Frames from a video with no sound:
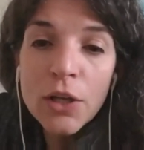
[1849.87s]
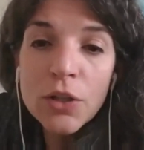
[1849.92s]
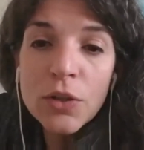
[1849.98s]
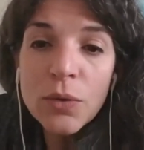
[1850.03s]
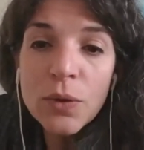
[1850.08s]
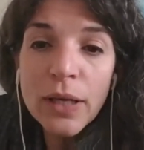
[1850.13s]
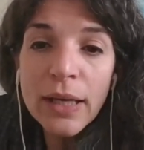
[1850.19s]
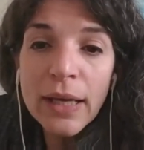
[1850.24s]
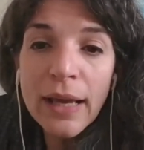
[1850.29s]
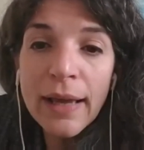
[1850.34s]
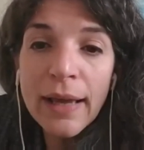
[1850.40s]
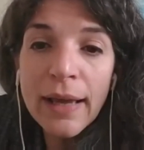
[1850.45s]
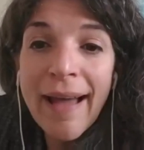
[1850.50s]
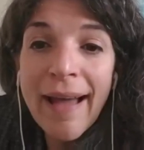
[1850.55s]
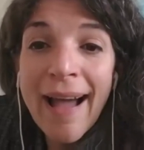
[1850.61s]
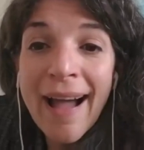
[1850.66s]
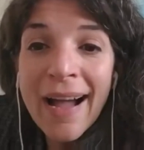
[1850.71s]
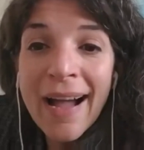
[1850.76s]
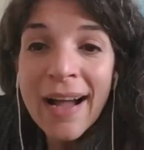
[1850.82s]
You
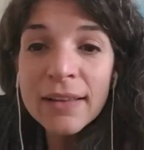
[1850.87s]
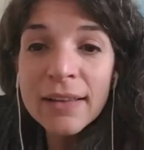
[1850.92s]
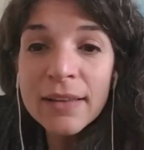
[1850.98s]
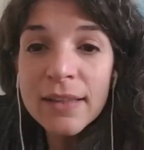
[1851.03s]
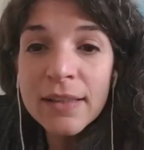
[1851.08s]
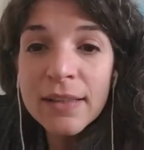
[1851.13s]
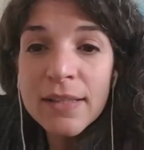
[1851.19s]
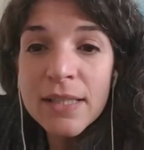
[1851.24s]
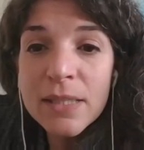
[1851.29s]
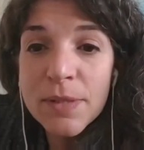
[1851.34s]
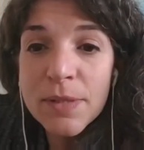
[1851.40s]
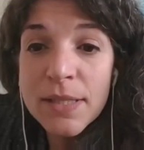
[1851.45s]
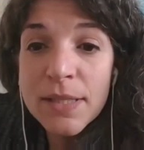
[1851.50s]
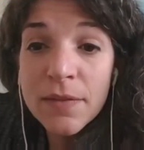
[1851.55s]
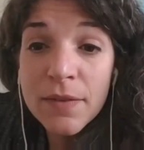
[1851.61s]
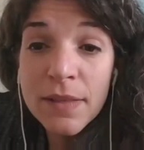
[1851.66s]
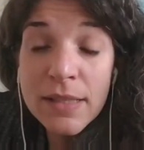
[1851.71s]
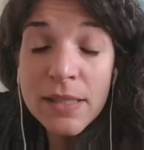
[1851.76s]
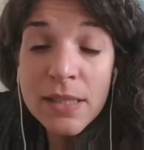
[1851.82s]
can add the
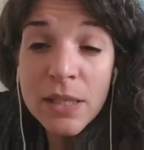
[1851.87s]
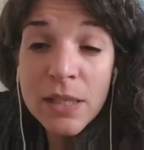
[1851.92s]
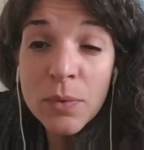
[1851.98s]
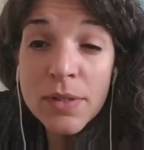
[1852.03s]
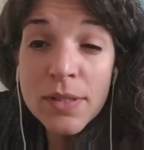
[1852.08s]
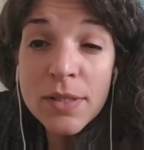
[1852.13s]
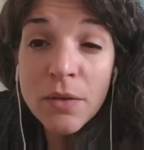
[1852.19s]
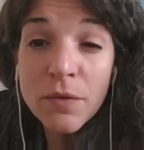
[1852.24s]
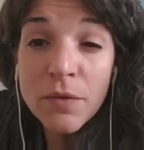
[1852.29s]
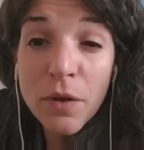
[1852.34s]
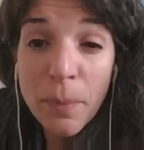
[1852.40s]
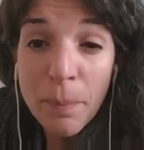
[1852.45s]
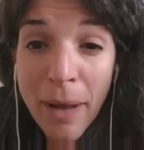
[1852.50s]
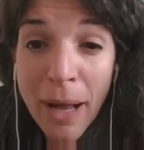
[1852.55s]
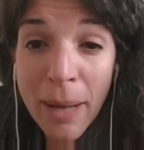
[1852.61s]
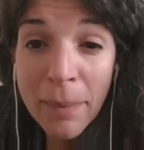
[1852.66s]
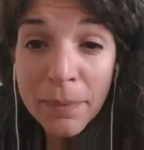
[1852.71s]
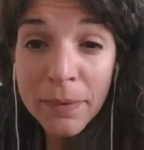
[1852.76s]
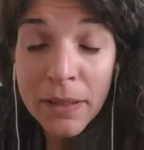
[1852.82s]
specific sequence of your
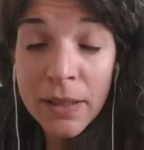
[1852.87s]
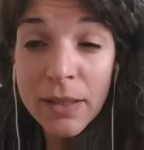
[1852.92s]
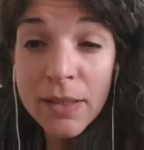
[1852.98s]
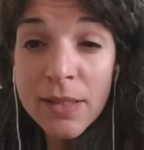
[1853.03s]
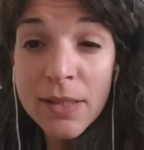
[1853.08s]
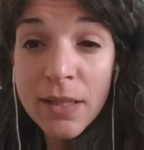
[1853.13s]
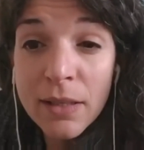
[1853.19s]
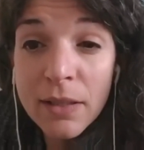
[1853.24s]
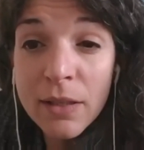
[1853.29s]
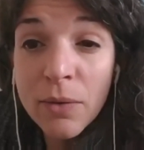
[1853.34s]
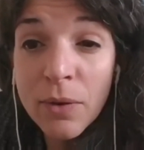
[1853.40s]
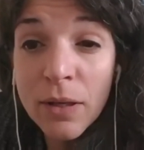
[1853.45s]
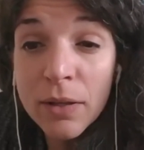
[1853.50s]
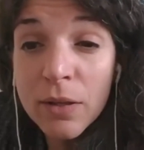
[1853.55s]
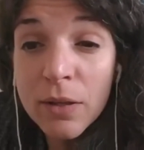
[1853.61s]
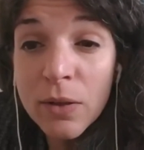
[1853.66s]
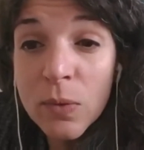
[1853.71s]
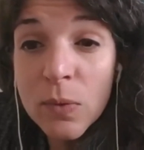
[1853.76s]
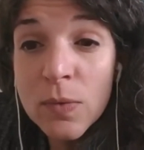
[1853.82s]
peptides, and you
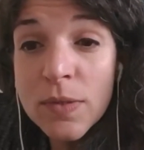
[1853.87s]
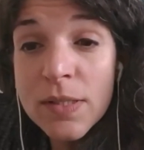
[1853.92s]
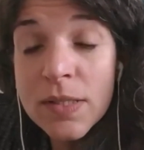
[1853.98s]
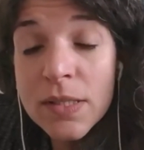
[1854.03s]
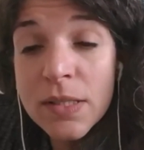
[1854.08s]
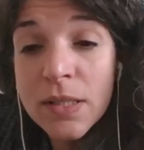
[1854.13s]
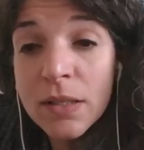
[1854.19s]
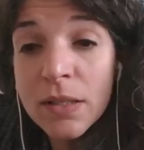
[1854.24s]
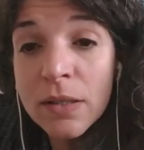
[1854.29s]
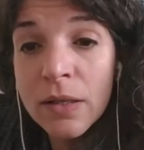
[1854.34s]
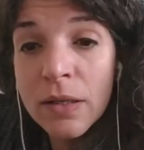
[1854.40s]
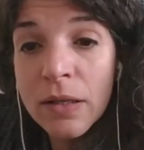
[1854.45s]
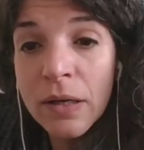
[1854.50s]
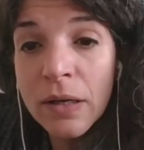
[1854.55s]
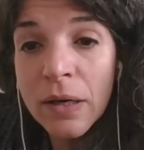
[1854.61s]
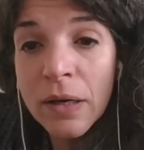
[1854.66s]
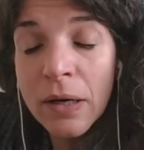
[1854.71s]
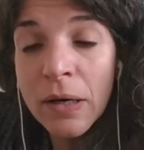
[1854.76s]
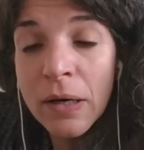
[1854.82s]
can use
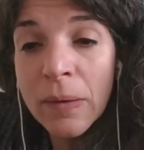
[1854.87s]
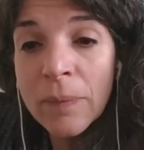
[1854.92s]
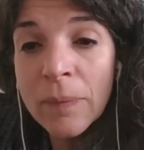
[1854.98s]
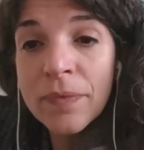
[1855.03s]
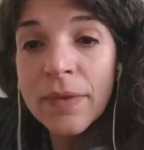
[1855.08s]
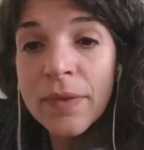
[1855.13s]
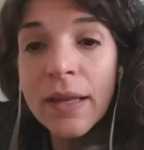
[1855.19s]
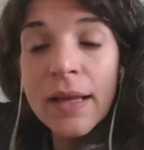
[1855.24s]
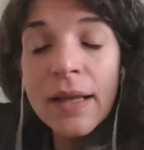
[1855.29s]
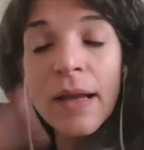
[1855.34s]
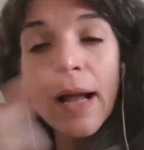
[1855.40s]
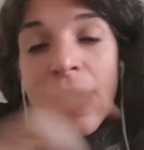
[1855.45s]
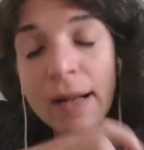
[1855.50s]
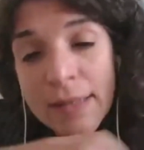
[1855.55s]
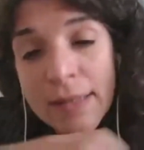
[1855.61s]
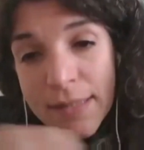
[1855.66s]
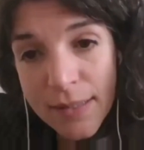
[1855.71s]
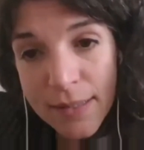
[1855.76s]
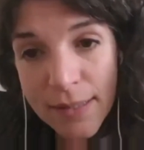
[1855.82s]

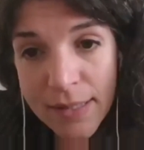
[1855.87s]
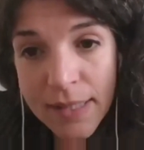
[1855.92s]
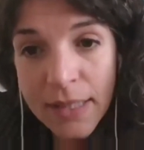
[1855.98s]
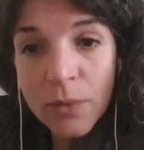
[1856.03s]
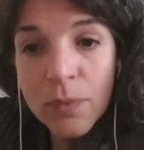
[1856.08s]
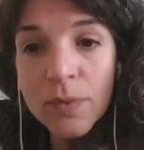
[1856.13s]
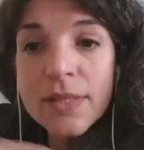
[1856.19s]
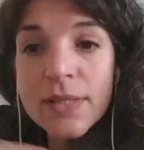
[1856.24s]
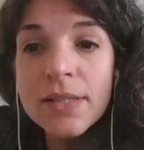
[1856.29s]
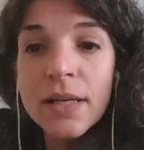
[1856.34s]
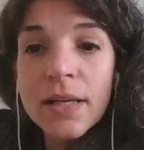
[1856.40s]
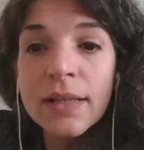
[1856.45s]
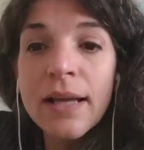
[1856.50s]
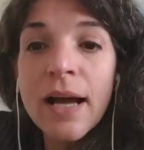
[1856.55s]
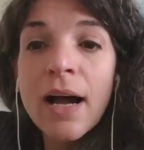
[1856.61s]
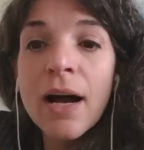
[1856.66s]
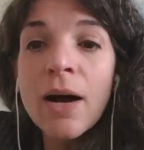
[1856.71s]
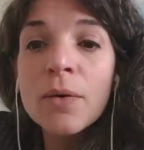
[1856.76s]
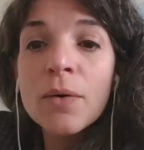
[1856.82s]
as the sequence
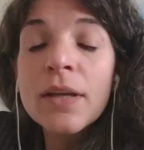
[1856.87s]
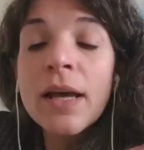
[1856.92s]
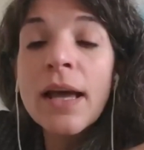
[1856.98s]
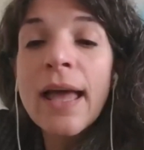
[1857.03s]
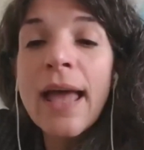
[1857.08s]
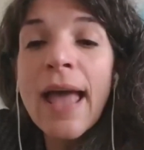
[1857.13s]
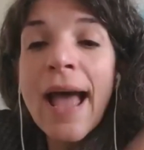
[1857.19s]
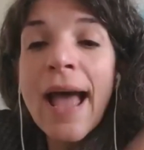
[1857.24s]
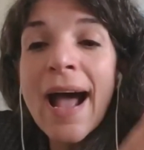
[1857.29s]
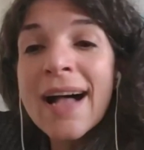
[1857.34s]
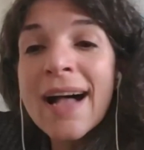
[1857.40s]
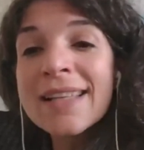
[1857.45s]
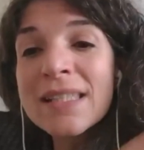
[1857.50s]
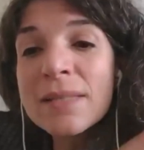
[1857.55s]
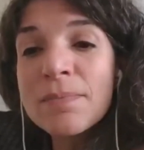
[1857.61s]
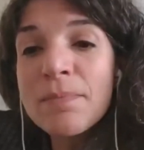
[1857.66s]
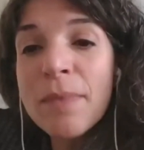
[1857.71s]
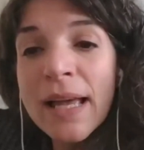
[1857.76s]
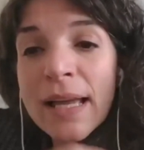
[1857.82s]
readout as
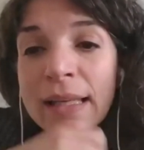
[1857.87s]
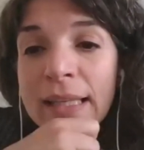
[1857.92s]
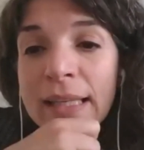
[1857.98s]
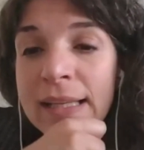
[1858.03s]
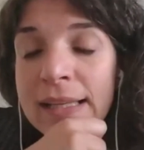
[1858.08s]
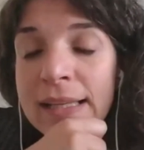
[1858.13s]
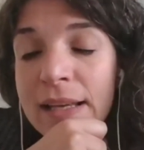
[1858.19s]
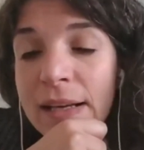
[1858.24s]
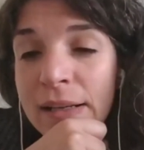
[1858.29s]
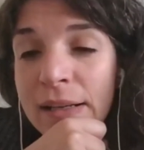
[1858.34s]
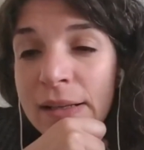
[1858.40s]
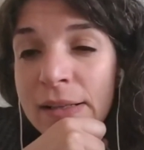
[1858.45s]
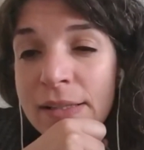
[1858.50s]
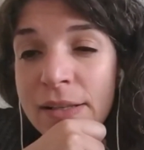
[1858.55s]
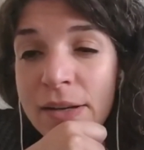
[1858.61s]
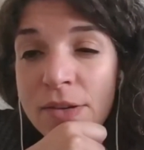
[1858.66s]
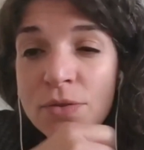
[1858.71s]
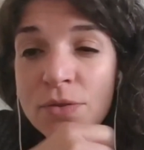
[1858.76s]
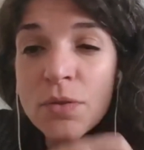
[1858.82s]
many
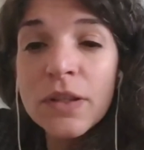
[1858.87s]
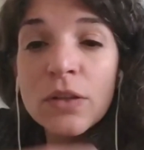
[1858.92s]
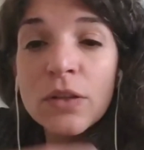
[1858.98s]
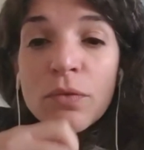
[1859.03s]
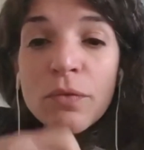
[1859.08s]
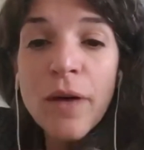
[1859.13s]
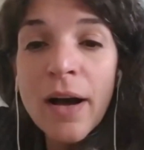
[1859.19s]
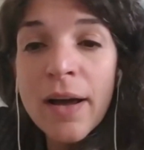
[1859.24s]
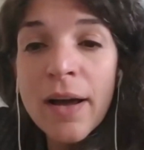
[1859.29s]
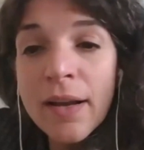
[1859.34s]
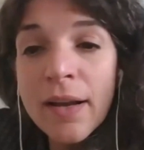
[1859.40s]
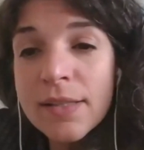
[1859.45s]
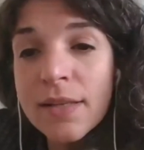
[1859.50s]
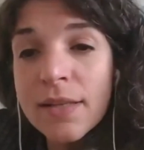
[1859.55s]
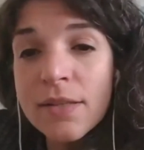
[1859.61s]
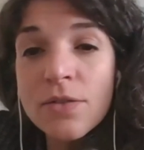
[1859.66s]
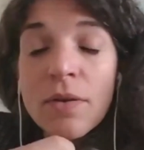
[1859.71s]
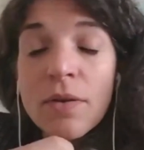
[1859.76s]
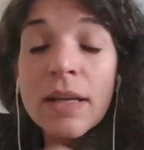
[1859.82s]
SARS-CoV-2
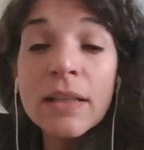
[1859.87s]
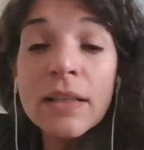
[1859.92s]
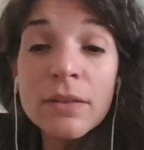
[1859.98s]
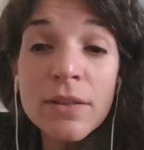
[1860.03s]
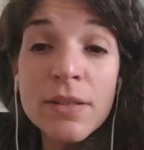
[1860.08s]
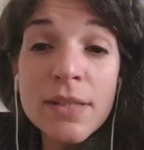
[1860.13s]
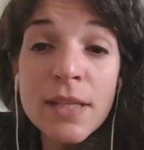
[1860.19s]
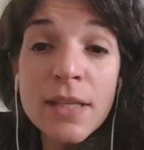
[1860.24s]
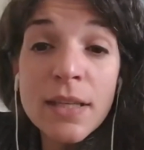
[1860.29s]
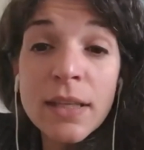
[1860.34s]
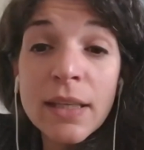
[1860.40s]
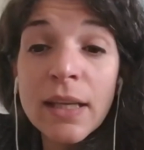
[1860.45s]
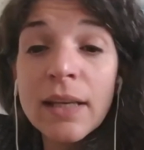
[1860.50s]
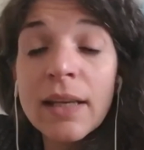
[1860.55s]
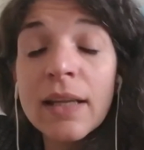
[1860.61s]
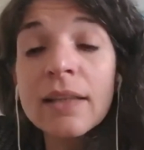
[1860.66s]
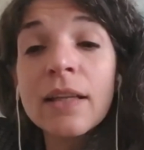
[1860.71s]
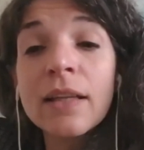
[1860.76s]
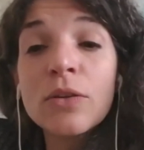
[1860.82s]
variants as you're interested
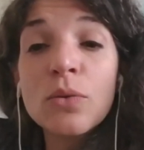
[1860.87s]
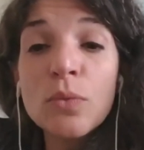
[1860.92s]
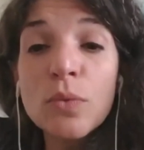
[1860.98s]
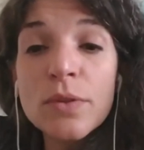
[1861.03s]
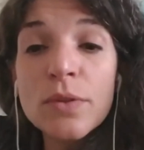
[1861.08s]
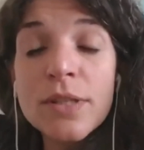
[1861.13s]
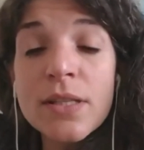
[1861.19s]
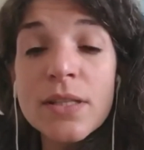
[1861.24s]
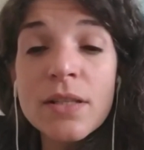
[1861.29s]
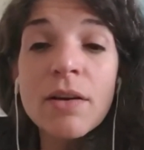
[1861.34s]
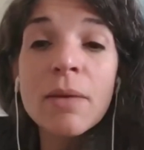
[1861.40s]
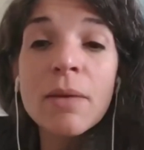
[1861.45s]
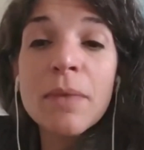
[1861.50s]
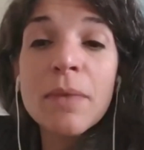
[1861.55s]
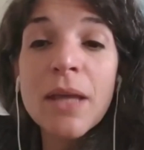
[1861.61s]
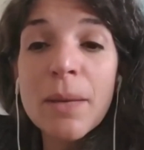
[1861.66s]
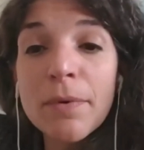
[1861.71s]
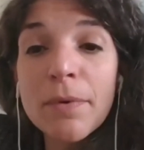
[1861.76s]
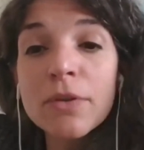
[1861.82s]
in, and the tools is going to
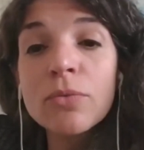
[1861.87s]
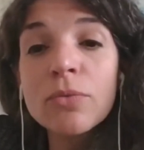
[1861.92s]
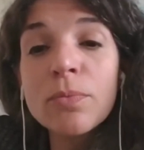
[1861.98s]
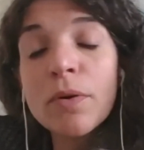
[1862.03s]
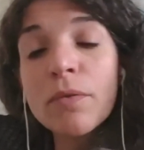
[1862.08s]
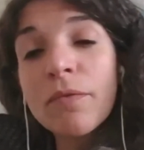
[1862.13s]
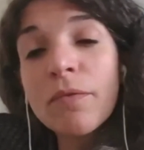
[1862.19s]
be able to